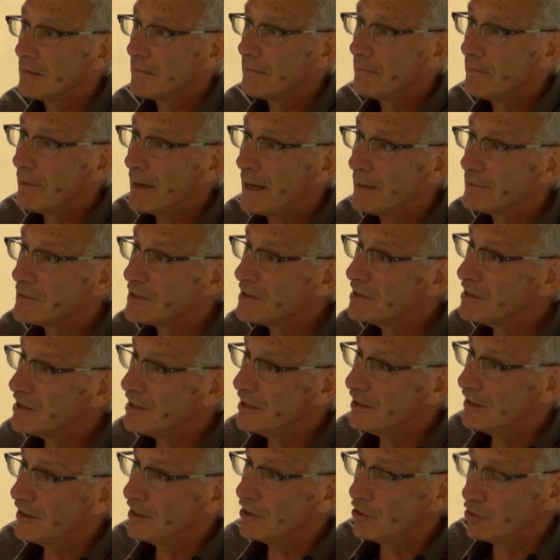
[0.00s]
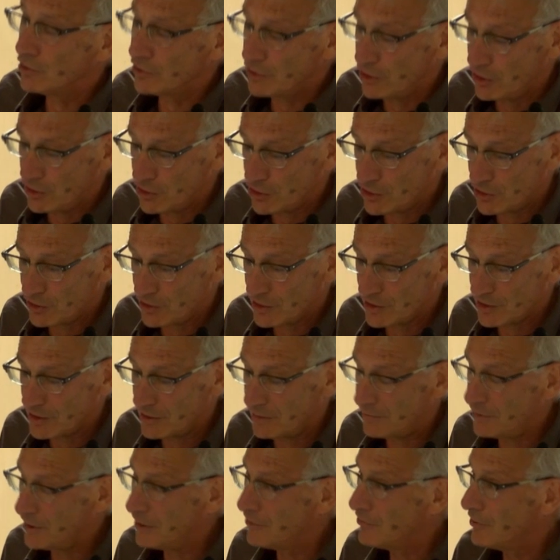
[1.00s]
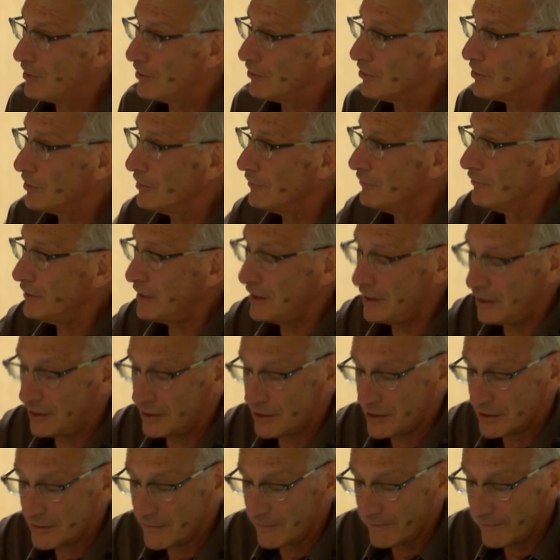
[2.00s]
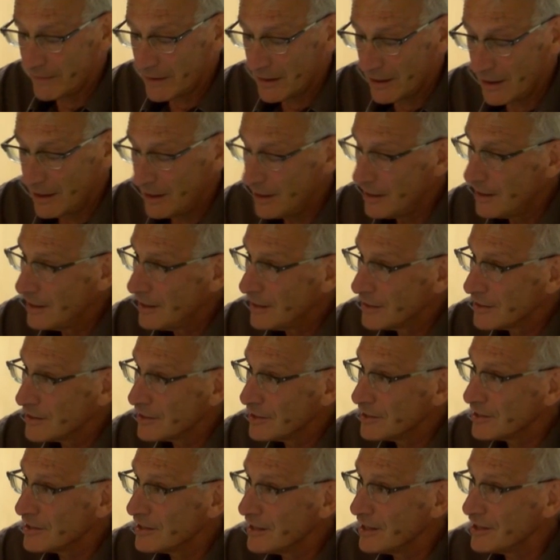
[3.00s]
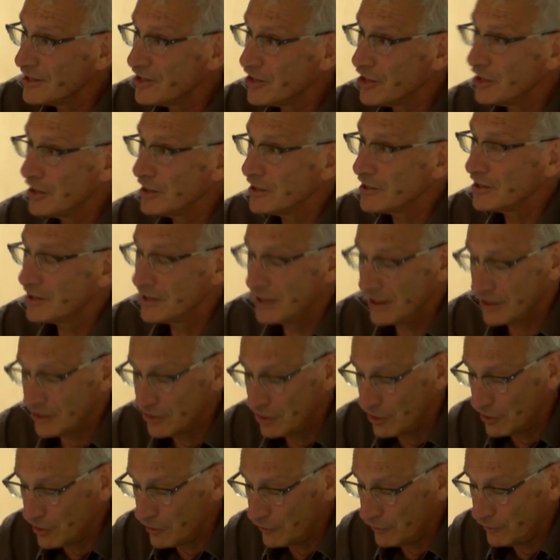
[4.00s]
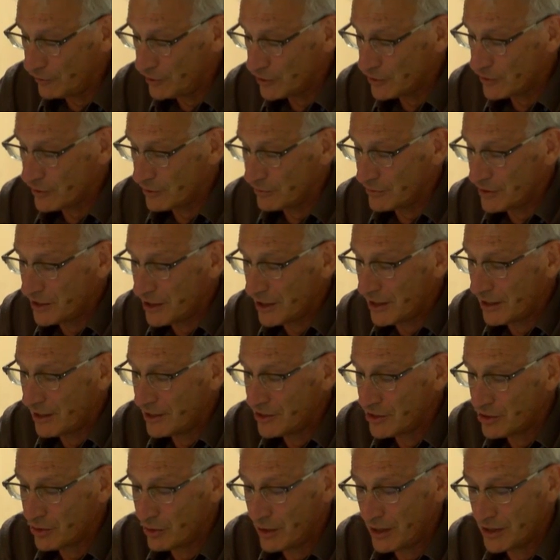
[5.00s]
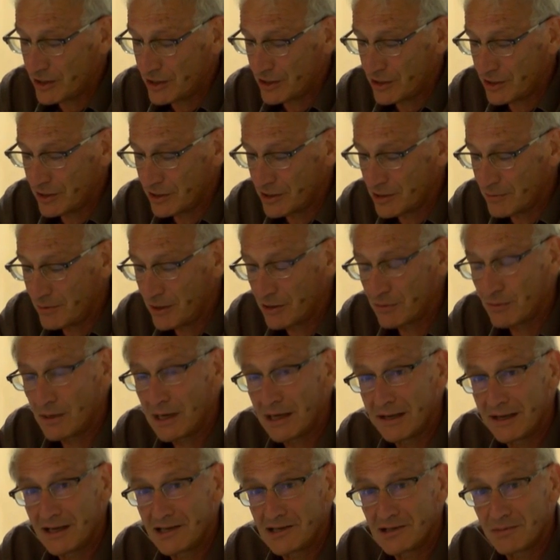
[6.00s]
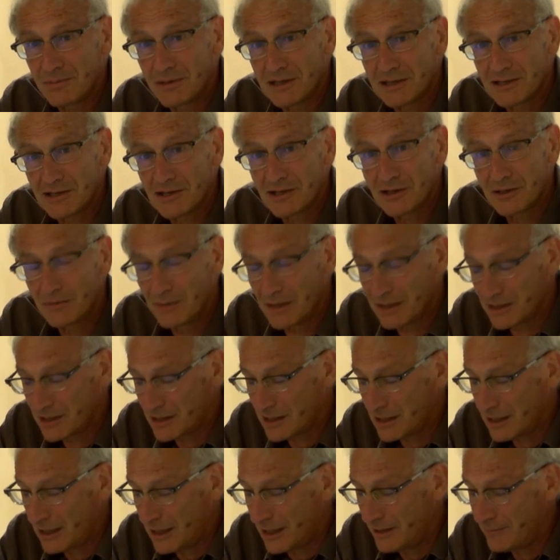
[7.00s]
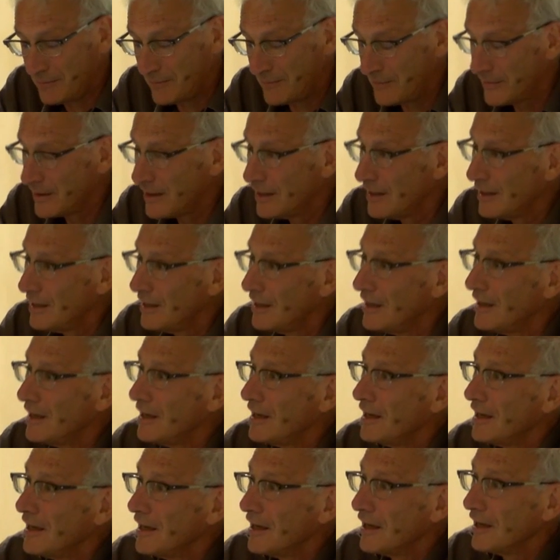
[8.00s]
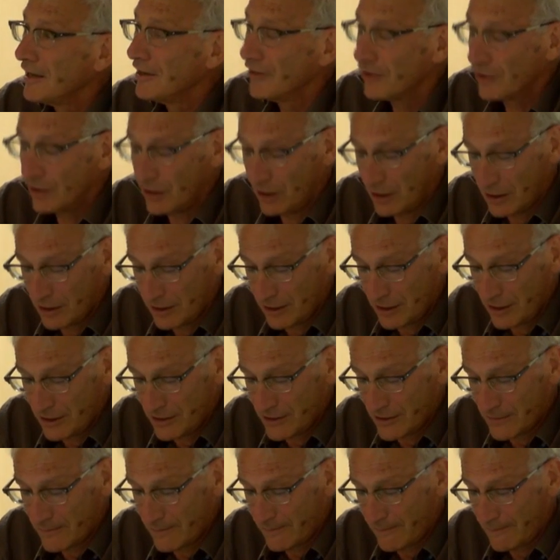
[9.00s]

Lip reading: Perhaps indeed the old notions had been rather convenient, since they shielded ethnographers from ticklish questions about why they spent so much time in the colonies.